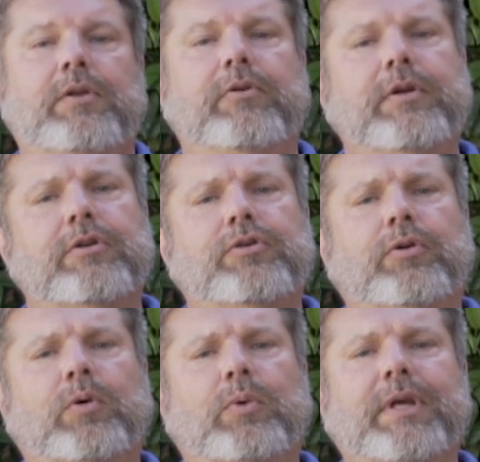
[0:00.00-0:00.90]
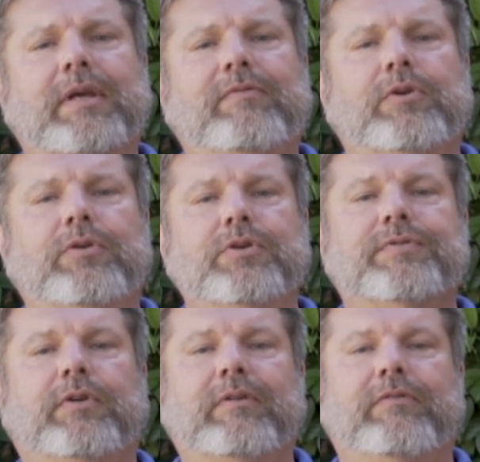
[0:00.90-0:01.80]
During the tour, we'll give you
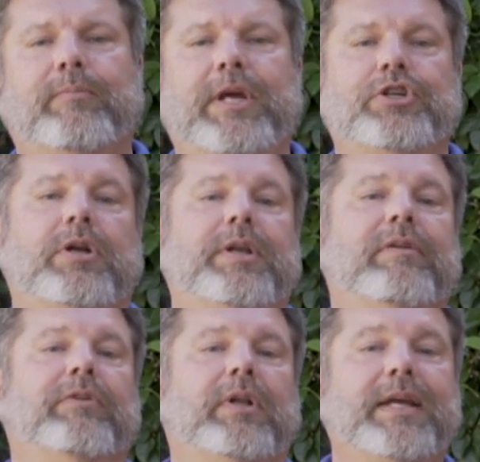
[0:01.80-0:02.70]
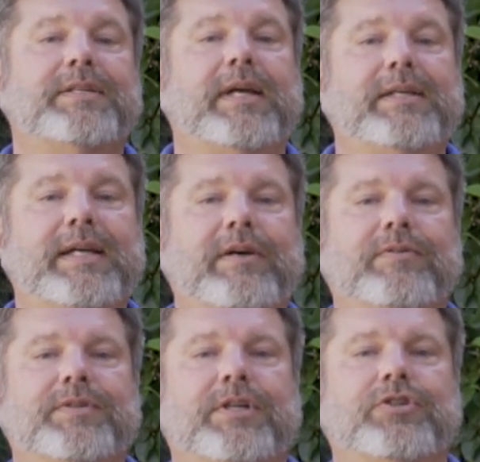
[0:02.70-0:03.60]
useful information on different lakeside
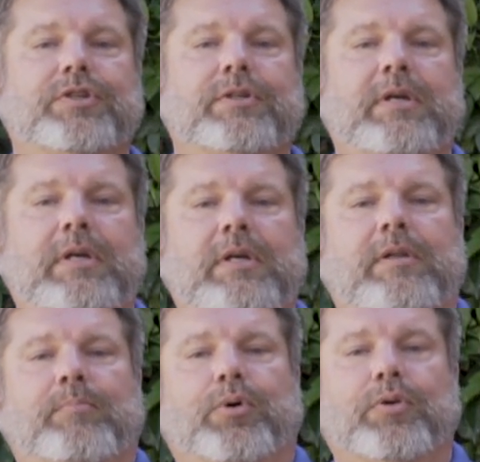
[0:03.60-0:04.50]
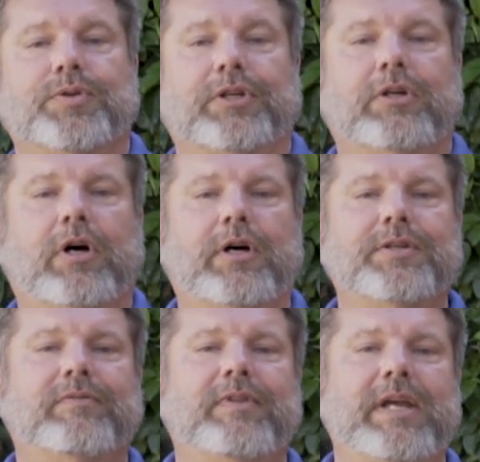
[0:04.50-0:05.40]
towns, such as pros and
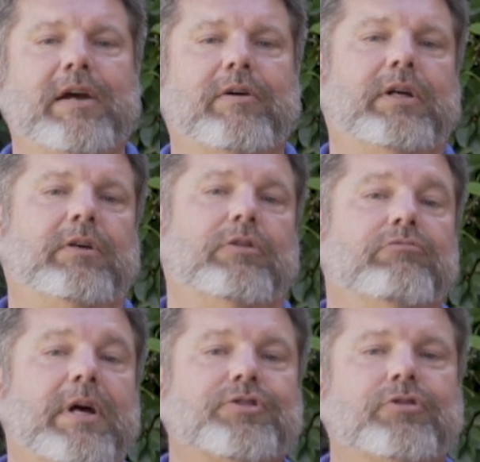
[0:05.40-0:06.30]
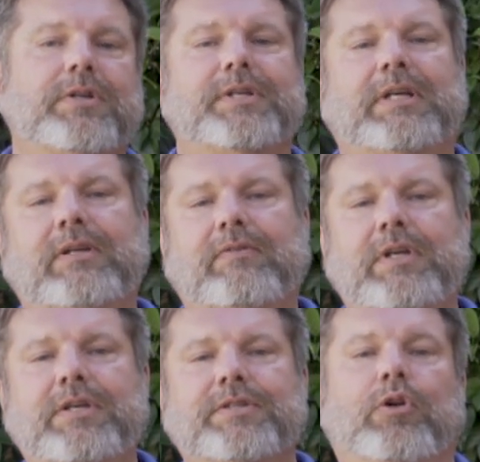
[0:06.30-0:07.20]
cons of the area, good restaurants,
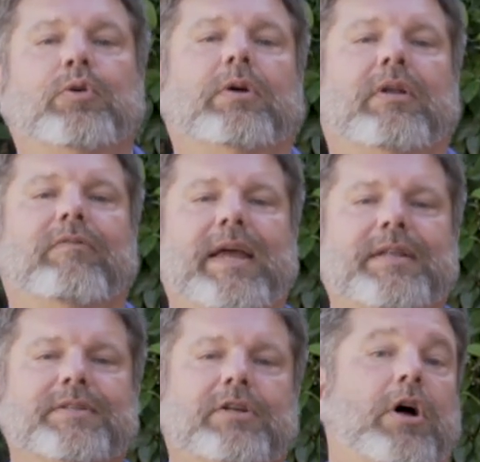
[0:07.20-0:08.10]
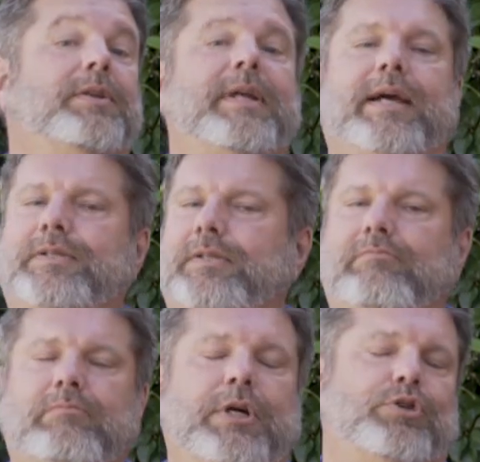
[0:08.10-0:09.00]
activities, local events, contacts,
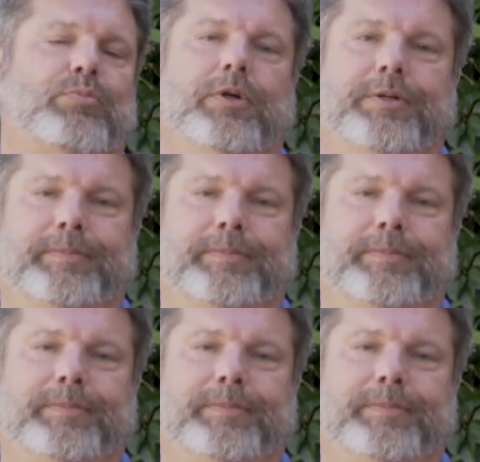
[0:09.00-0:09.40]
and much more.